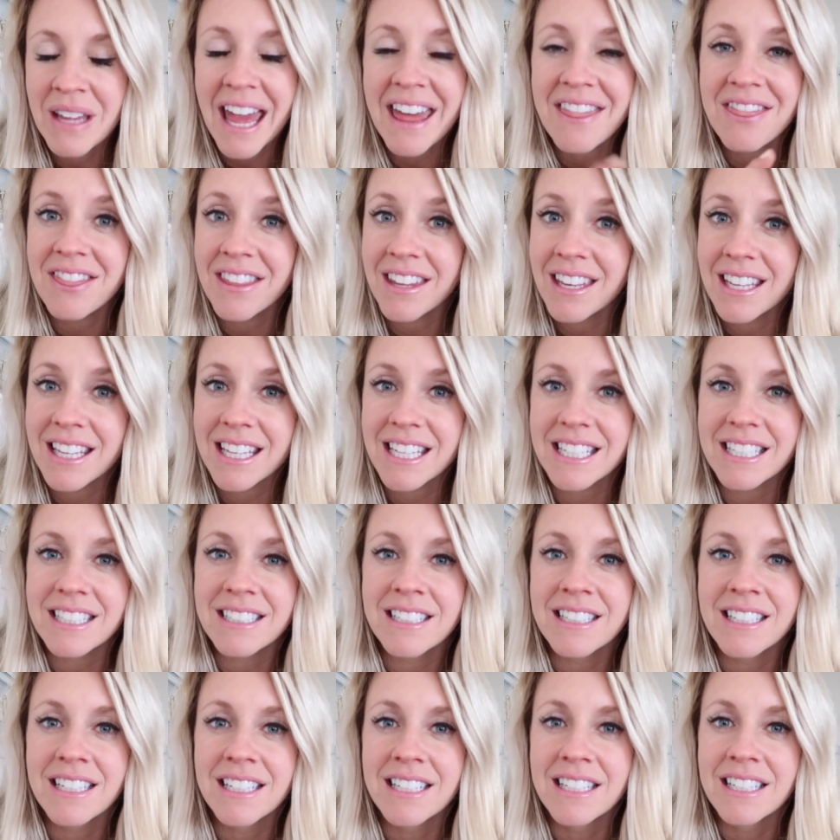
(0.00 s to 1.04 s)
And
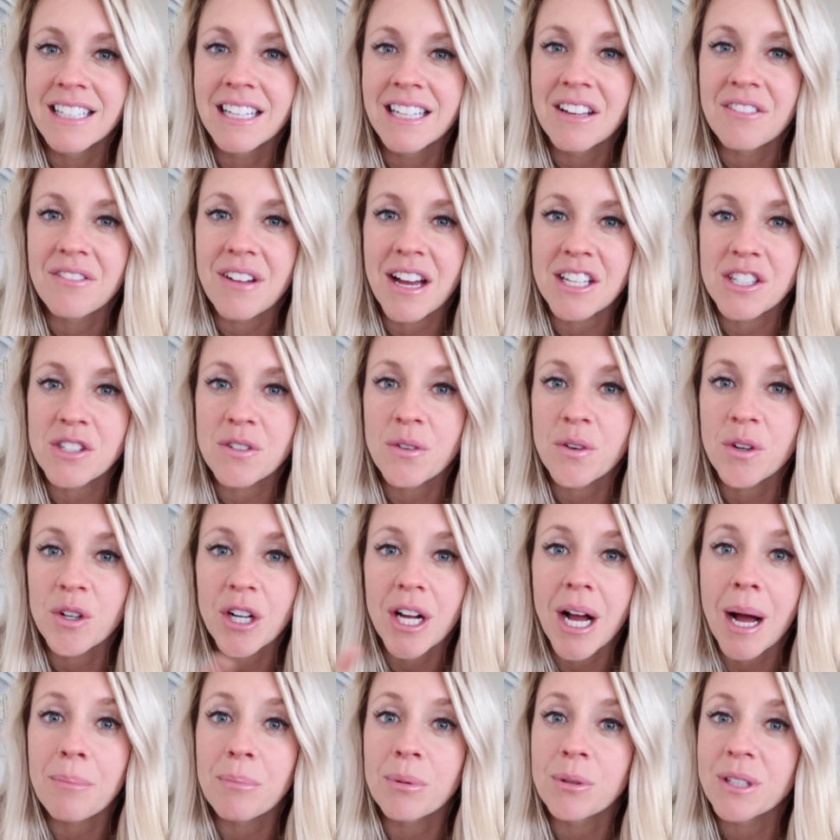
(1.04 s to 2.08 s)
then fast forward
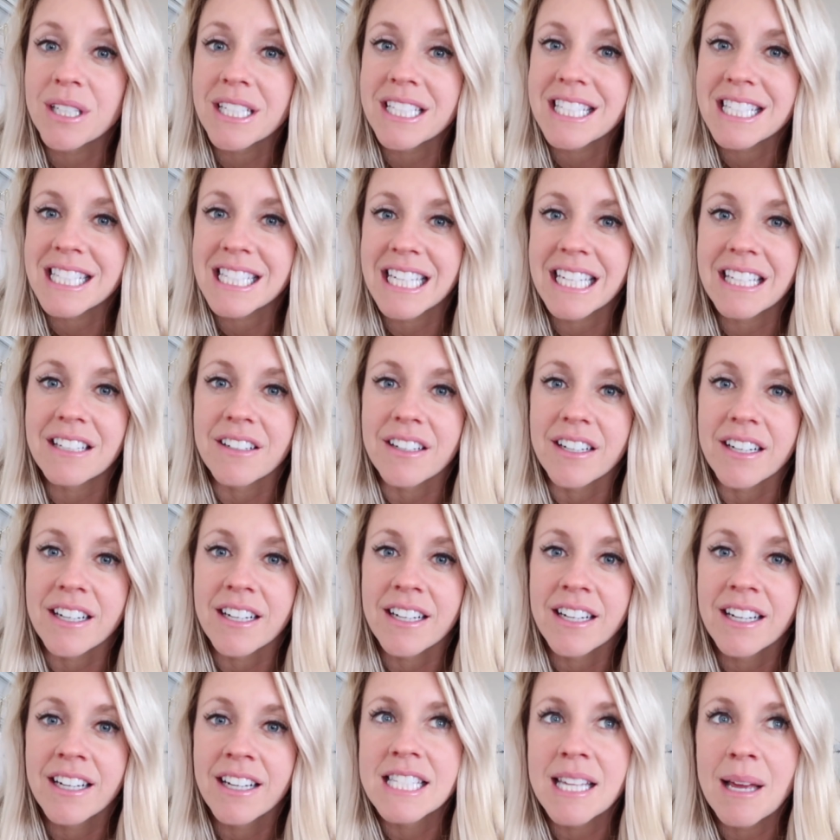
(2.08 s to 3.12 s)
a couple days
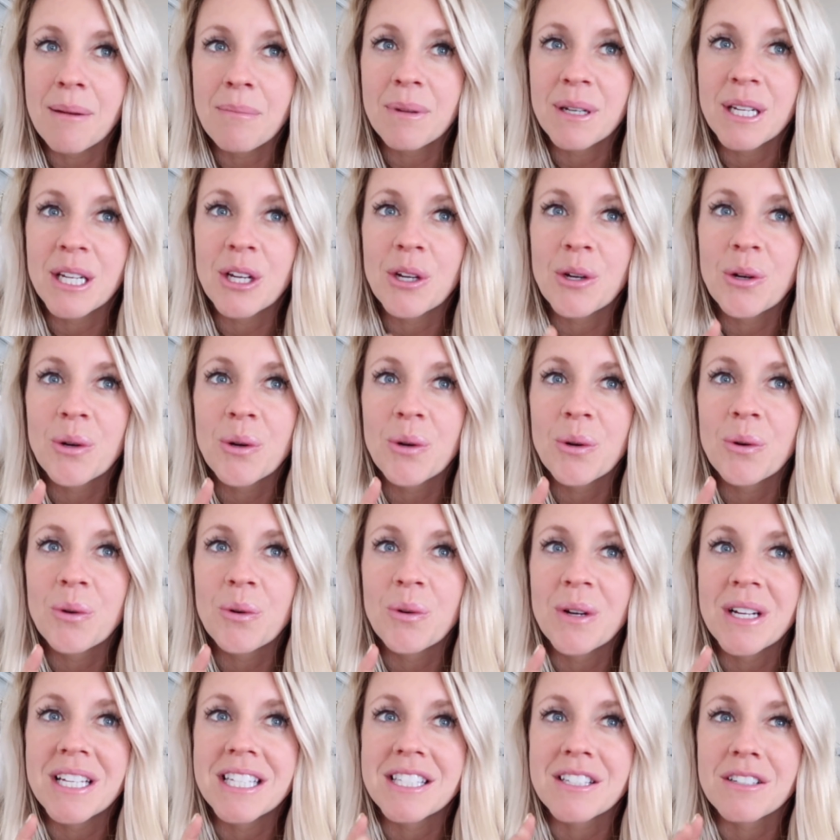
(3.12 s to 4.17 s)
later, somebody
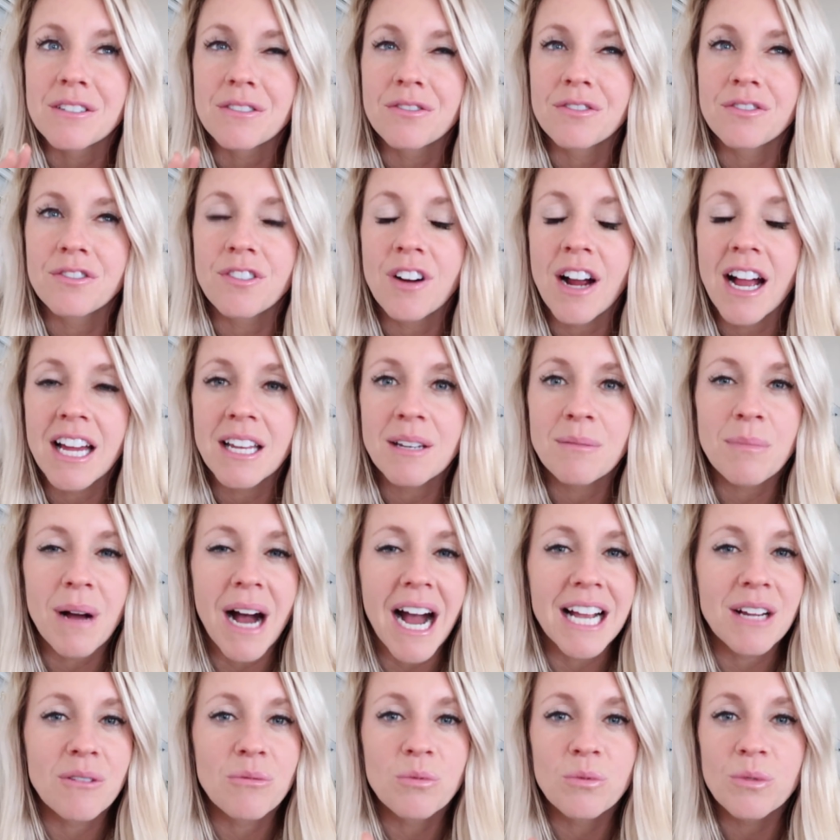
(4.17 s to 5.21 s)
who is a friend, but
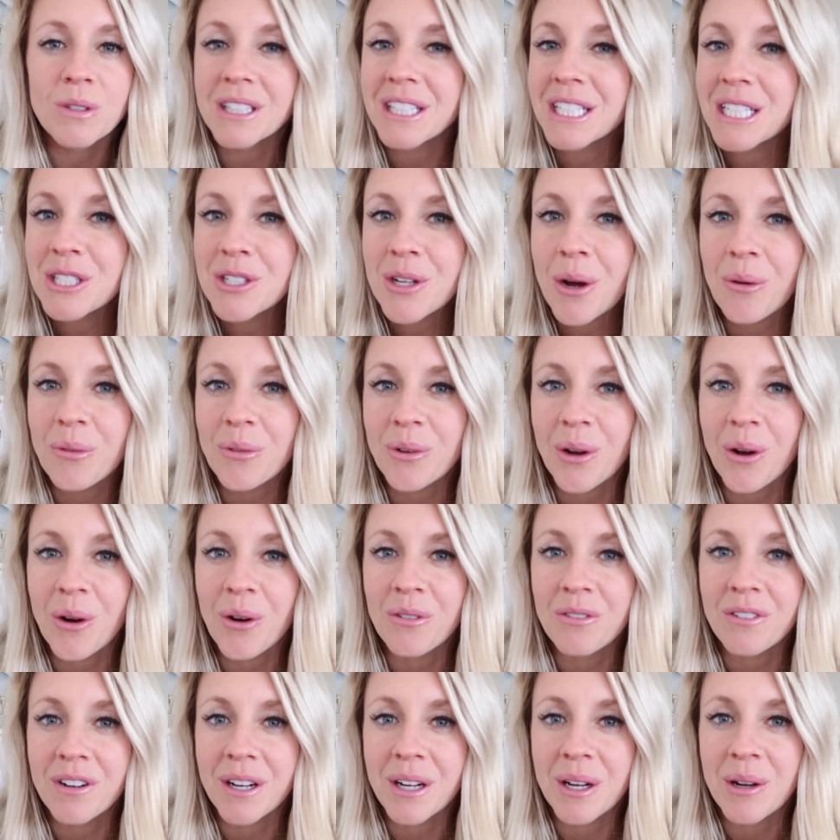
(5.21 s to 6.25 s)
I really don't
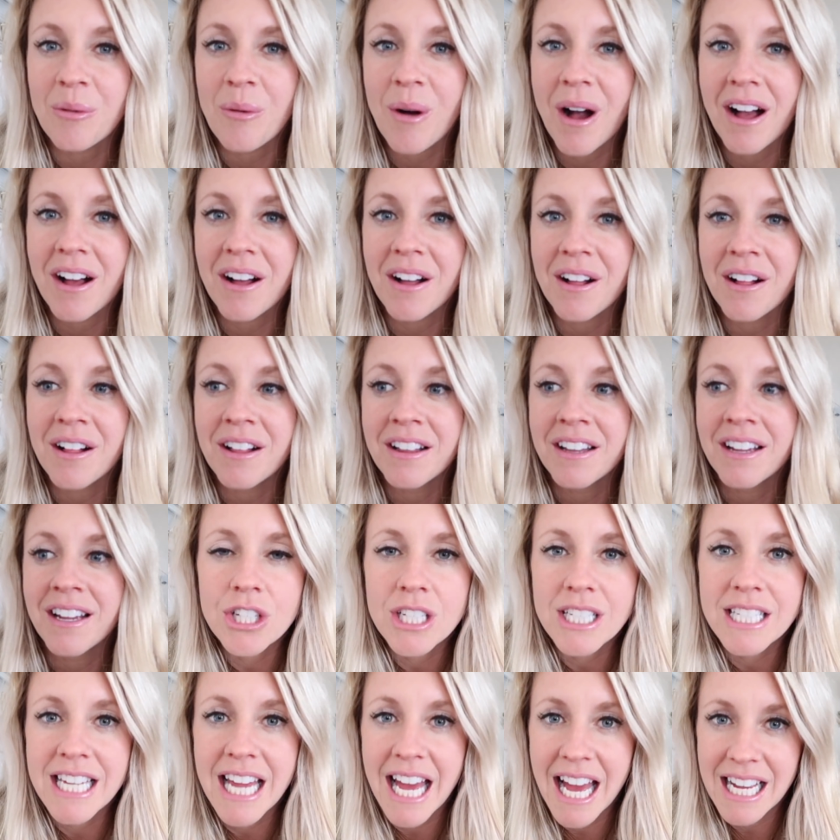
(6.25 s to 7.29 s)
know very well,
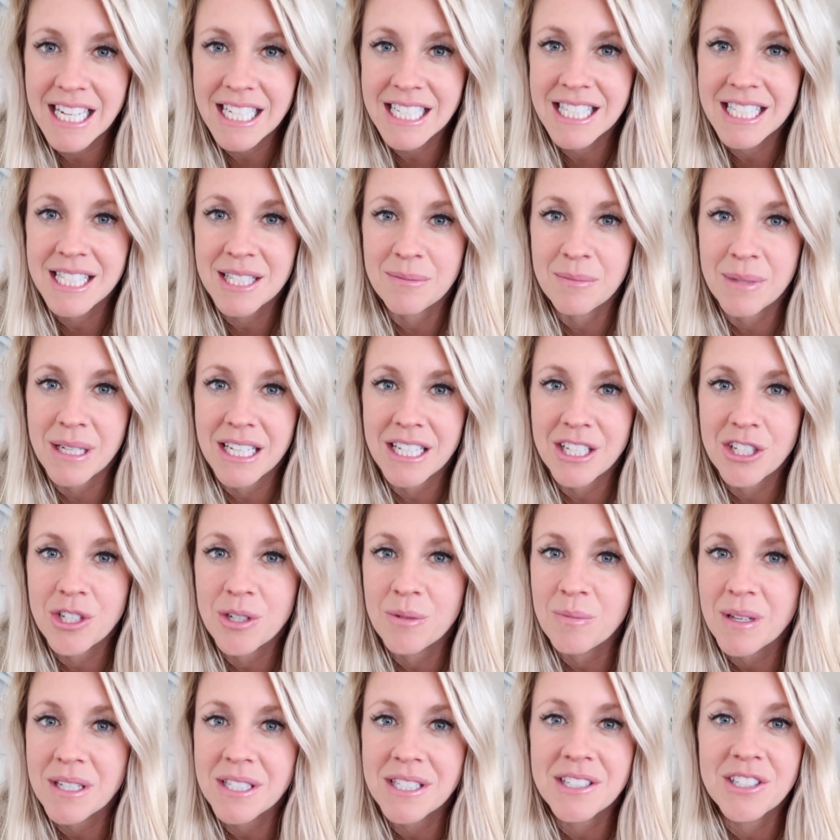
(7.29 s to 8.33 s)
she texts me.
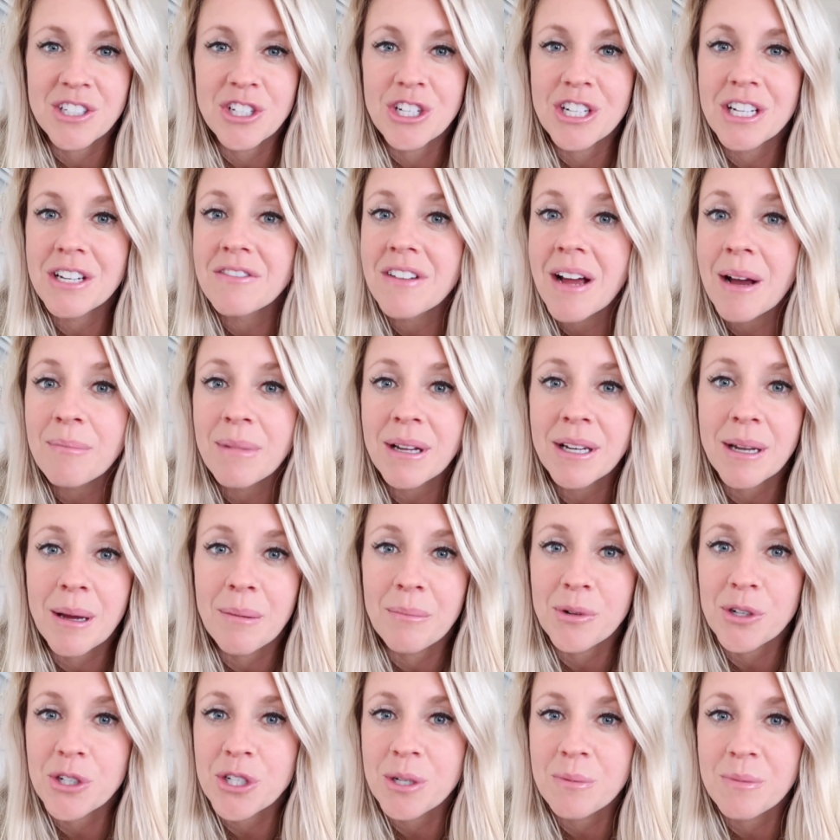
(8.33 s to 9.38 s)
She didn't even have my
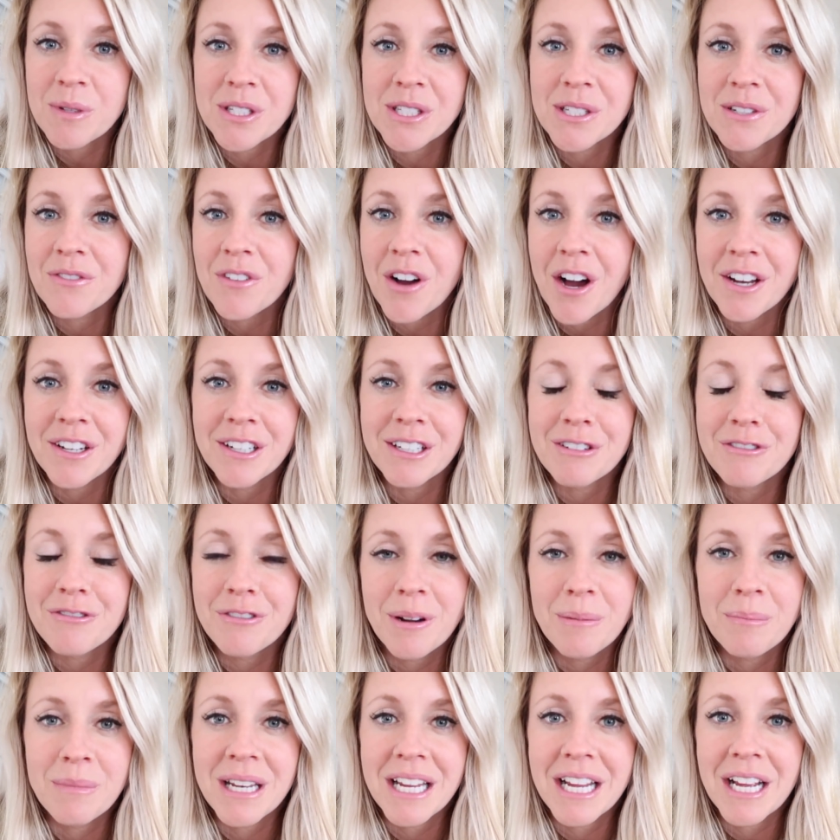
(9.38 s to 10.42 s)
number. She must have gotten it
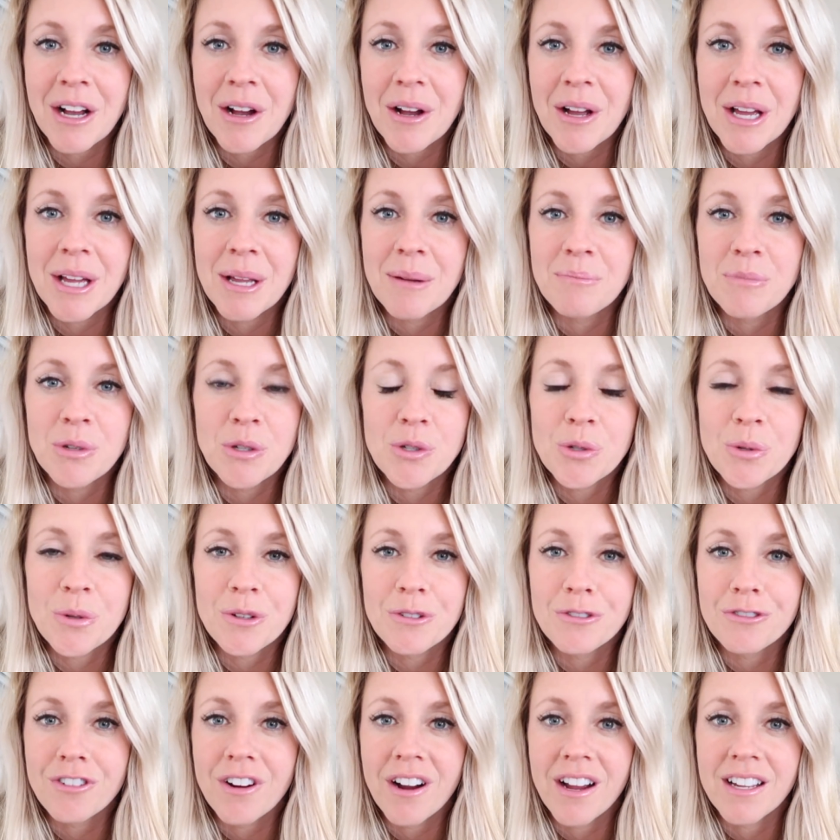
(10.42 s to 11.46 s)
from a
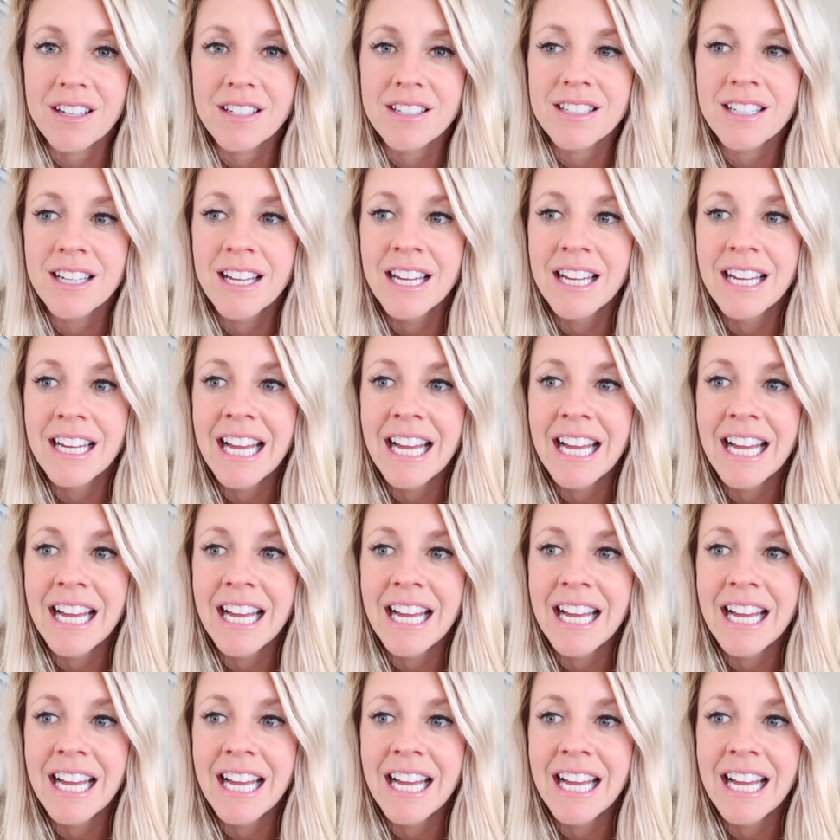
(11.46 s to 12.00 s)
mutual friend.